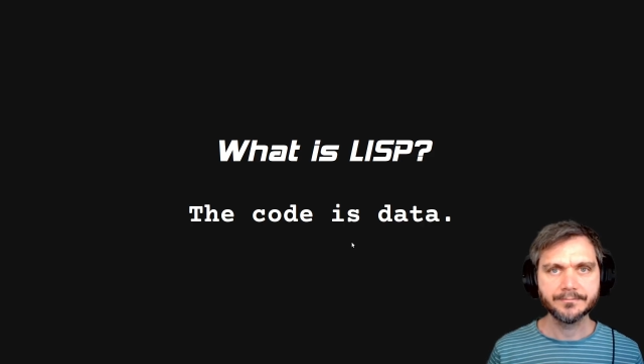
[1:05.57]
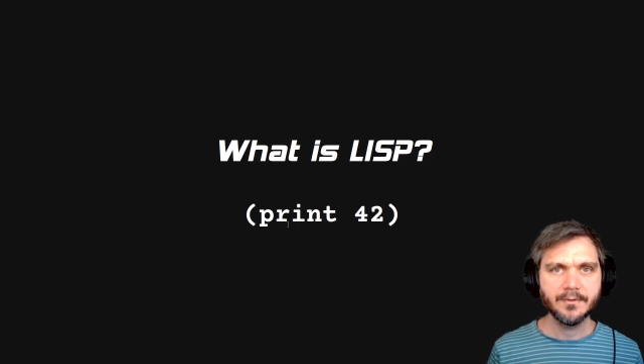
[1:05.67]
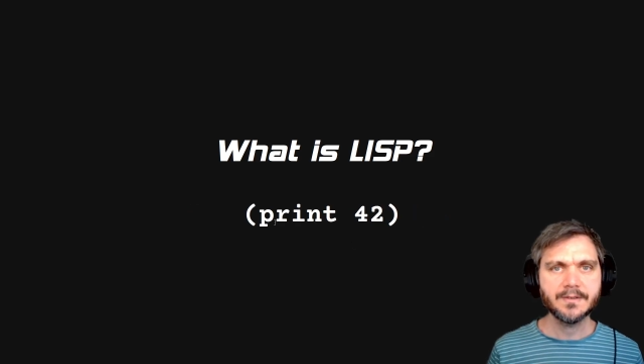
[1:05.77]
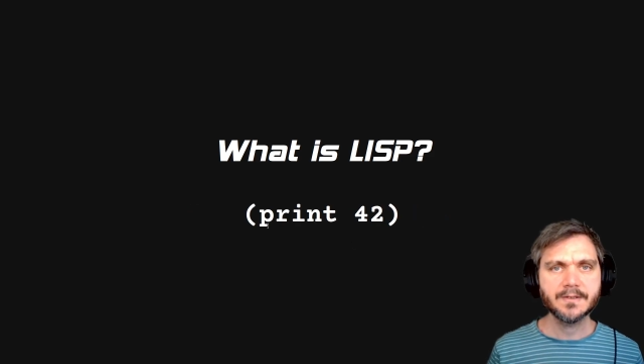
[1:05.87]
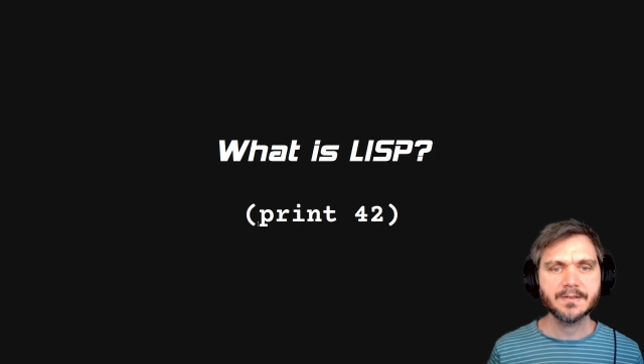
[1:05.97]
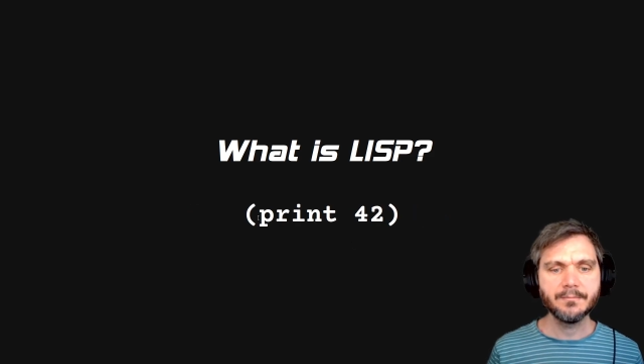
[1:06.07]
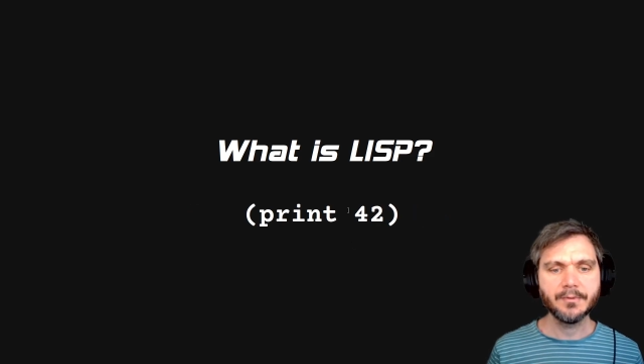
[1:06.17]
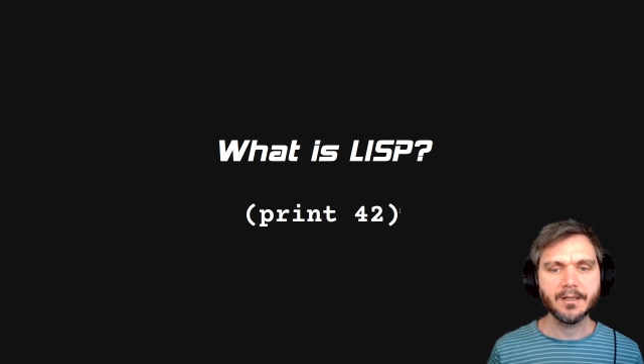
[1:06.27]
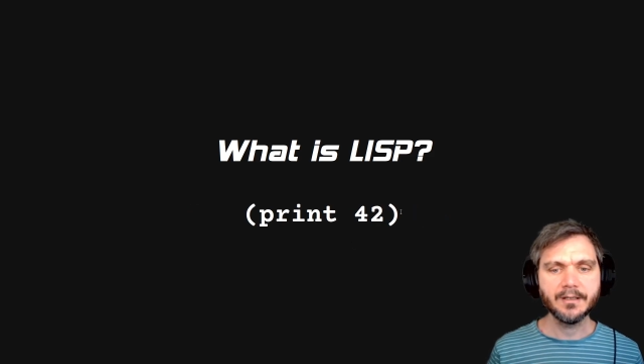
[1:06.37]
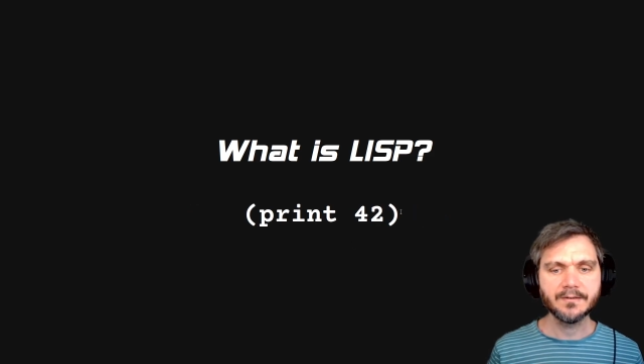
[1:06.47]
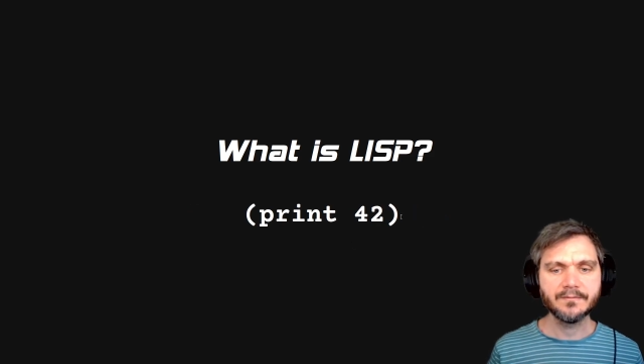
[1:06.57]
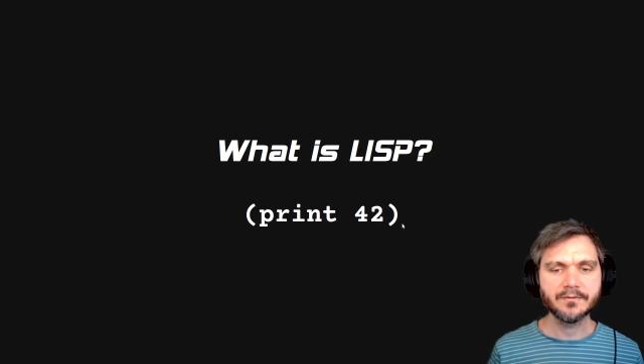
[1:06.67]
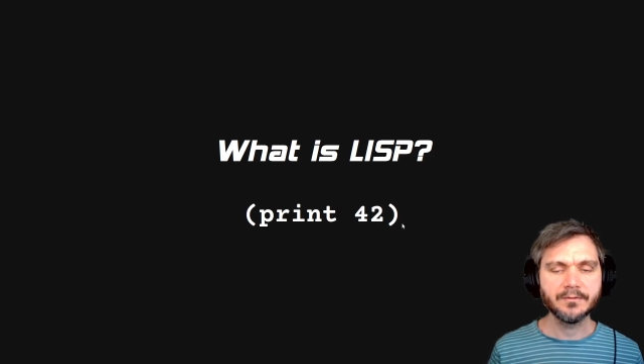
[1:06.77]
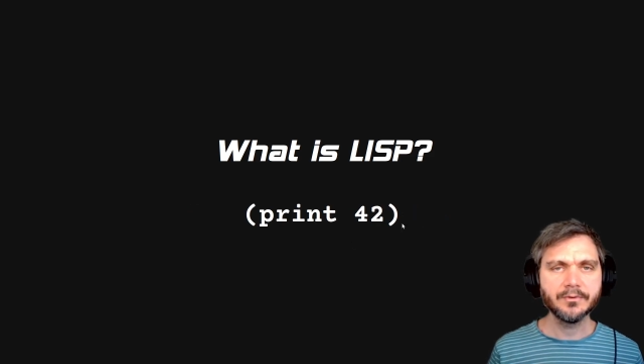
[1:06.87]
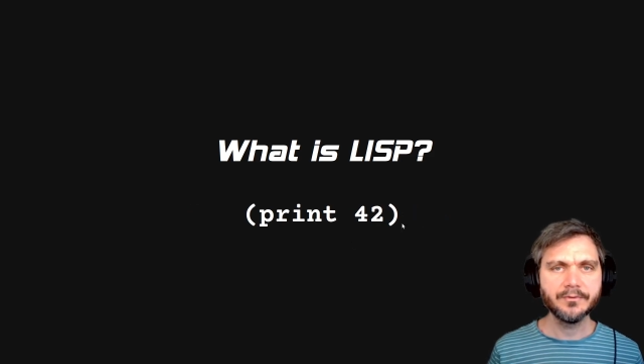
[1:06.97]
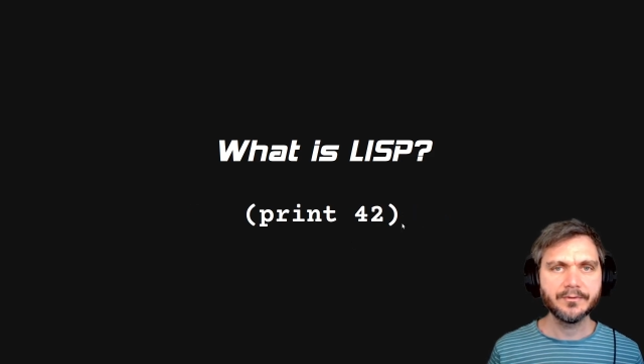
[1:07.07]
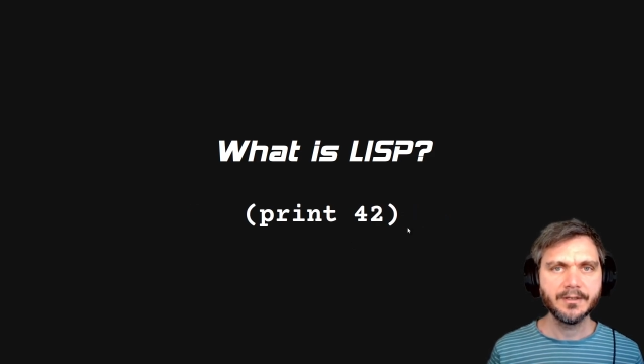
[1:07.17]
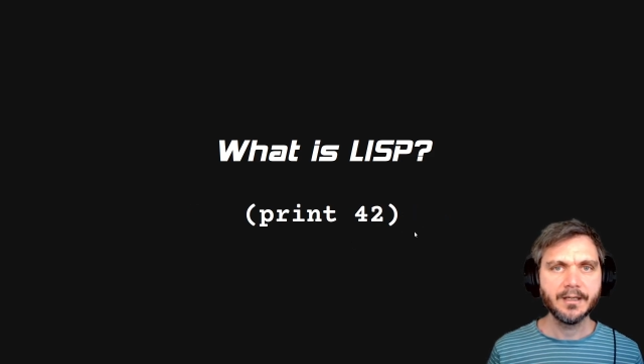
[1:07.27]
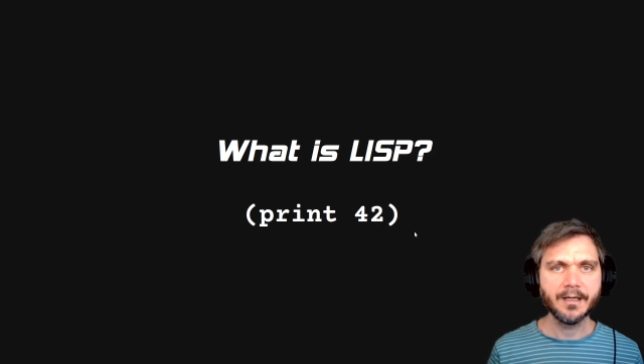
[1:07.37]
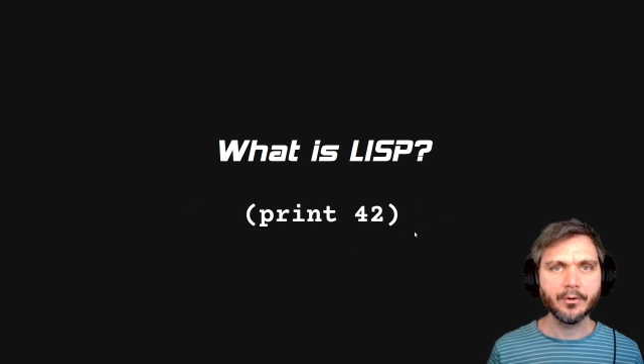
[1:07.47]
This is simply a list of symbols,
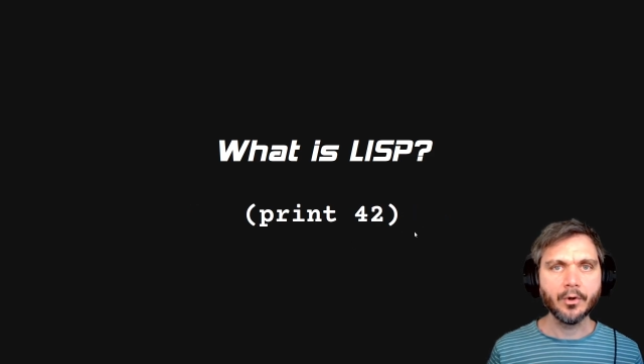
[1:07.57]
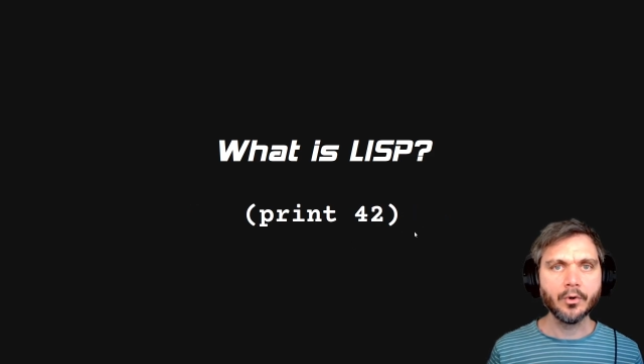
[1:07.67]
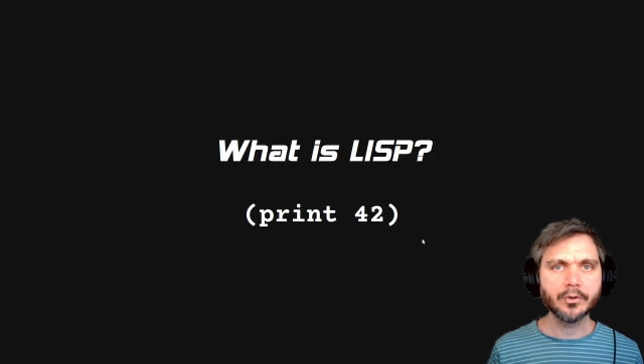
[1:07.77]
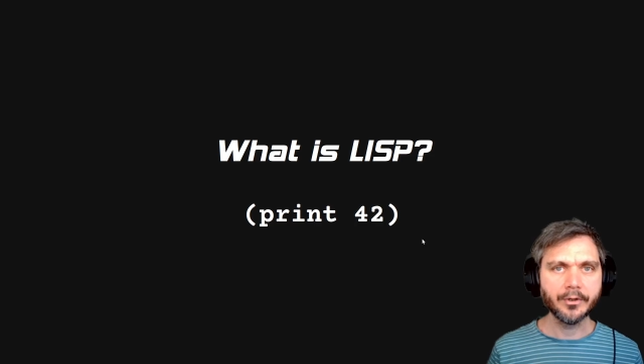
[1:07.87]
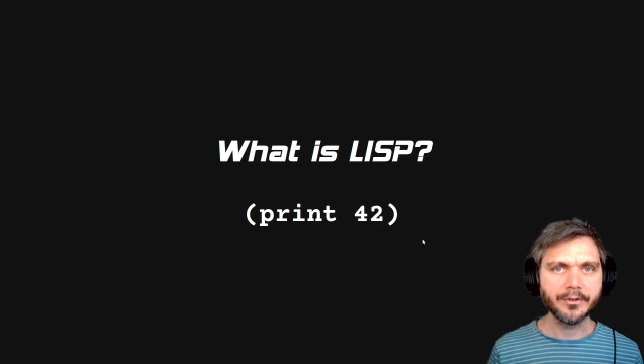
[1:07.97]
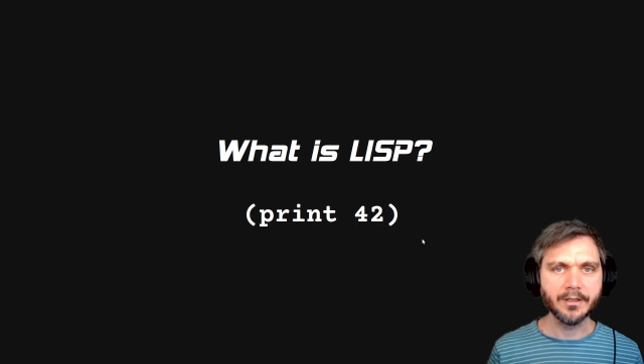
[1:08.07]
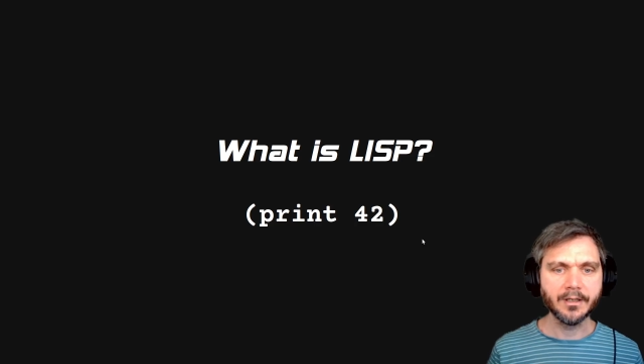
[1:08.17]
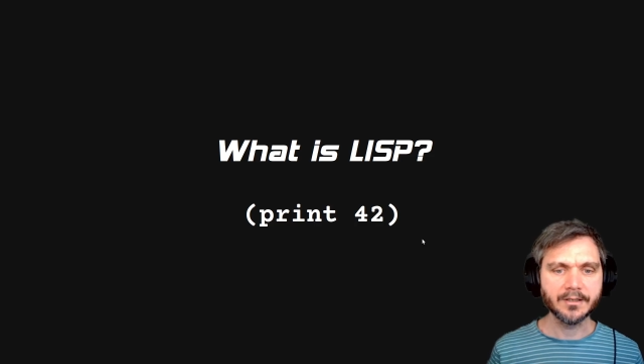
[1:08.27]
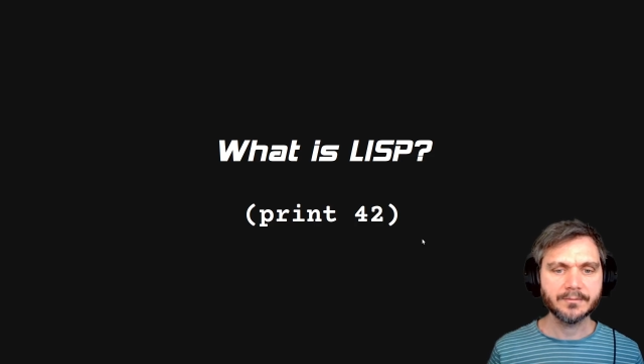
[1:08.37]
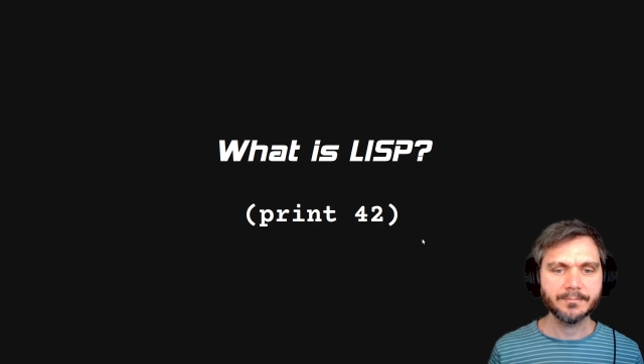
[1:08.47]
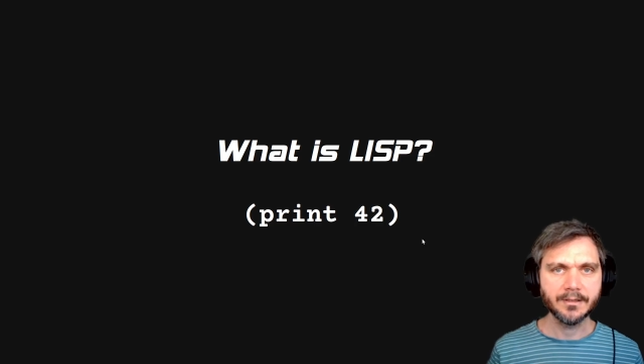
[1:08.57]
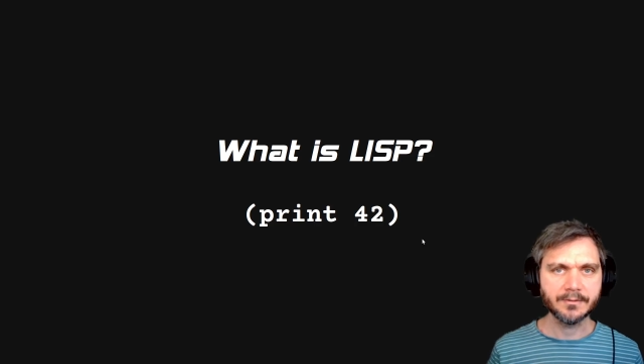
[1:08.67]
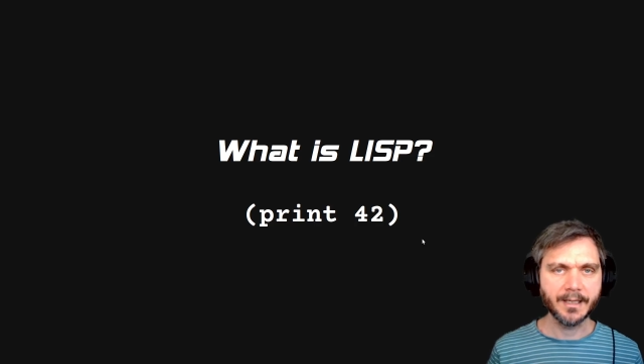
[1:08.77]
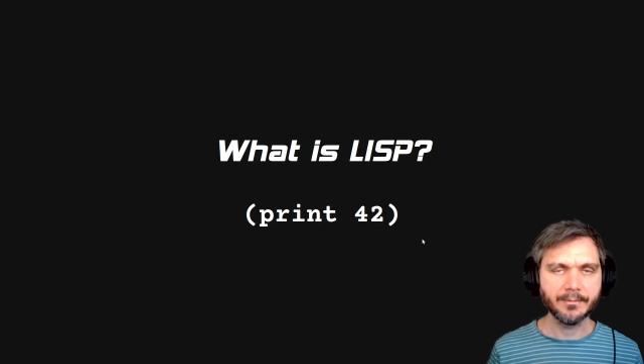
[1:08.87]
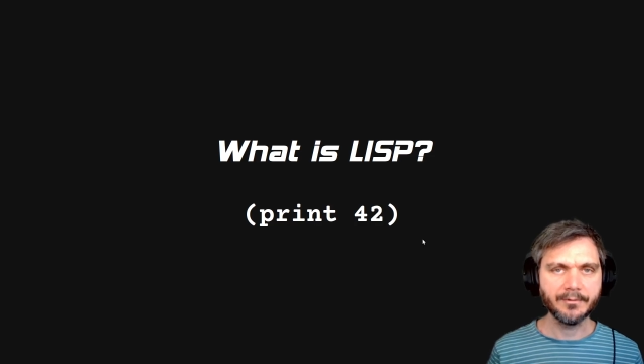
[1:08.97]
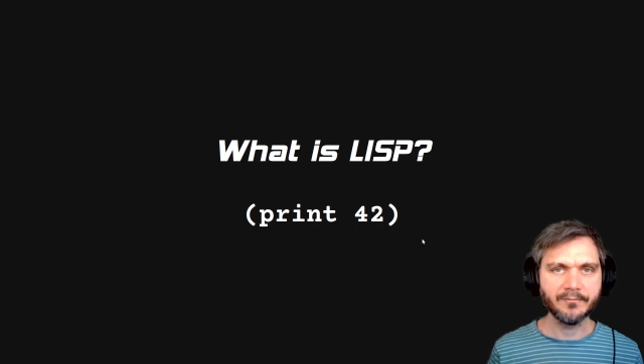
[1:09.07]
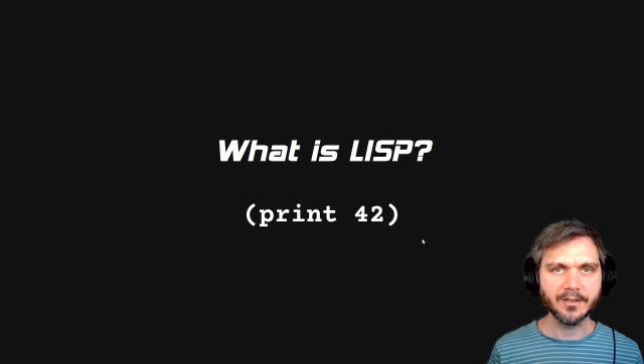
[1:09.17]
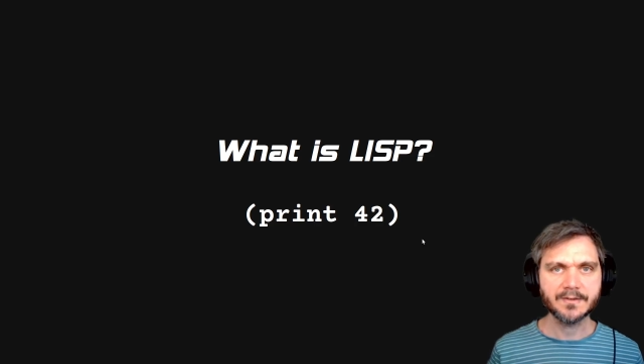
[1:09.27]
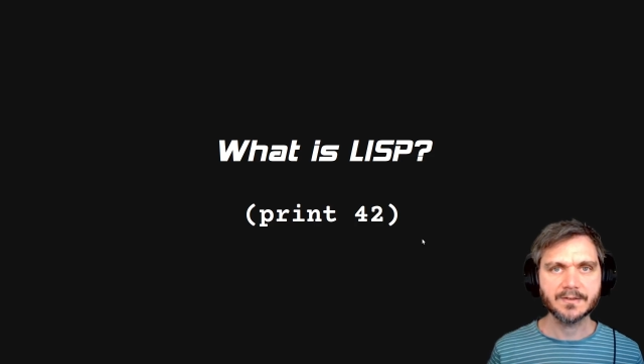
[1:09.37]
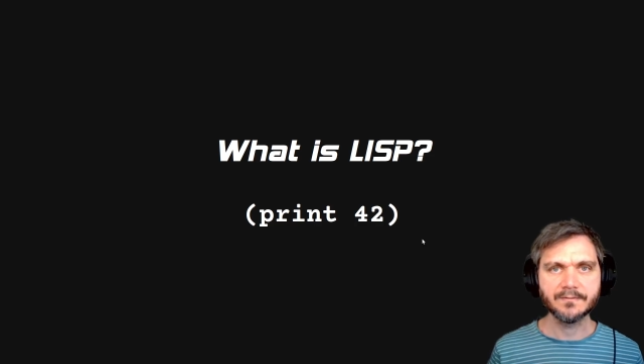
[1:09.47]
and all code in Lisp is made up of
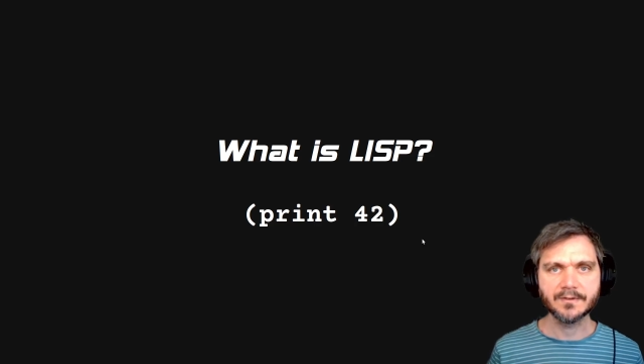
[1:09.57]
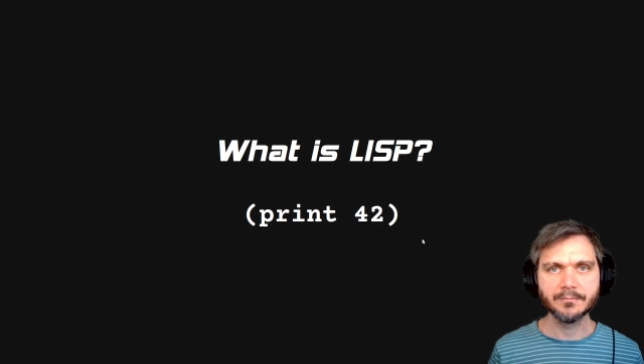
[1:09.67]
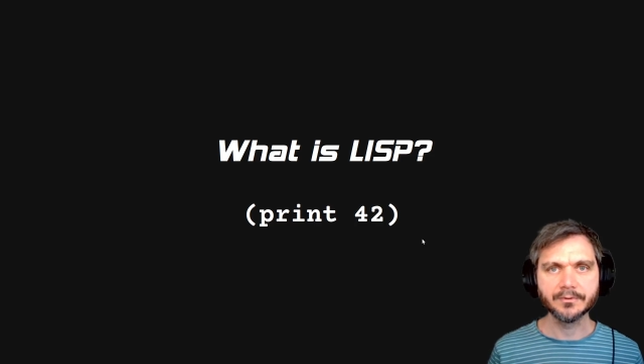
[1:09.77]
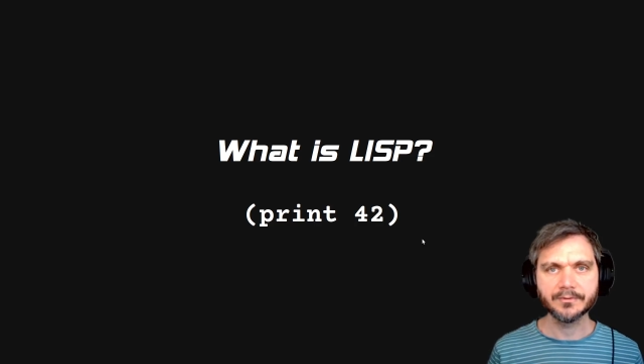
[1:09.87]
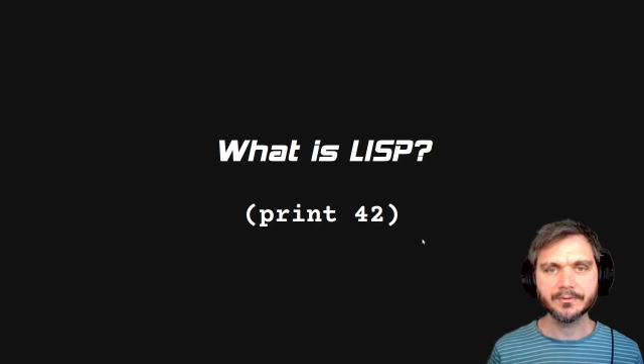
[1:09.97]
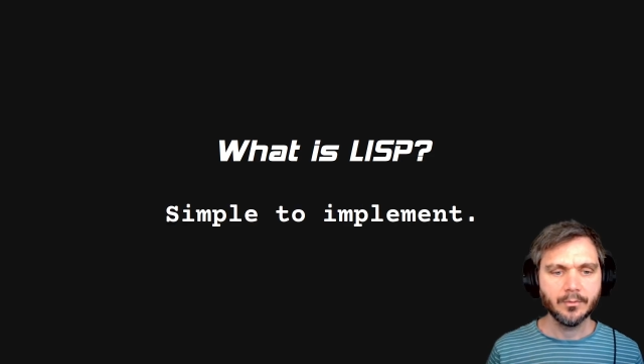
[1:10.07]
lists of symbols.